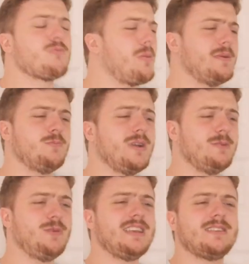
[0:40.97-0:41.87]
Robin,
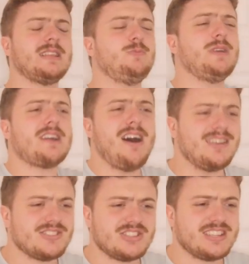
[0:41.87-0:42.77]
we
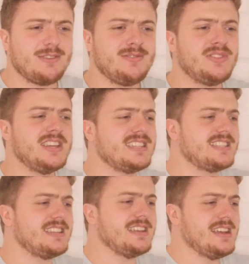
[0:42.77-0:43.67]
can't sell
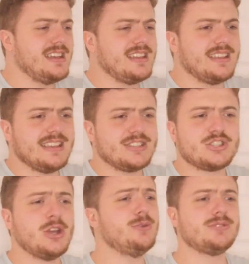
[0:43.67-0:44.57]
this. It's
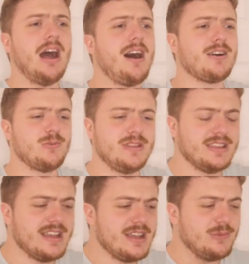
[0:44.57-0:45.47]
too dark.
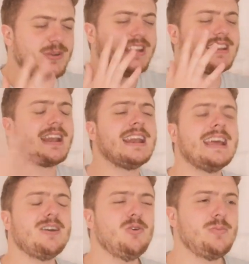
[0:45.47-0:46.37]
We need a
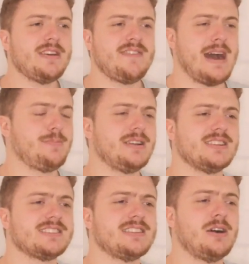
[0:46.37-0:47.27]
little bit of
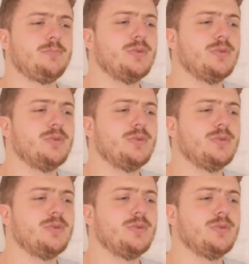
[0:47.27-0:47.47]
happiness in our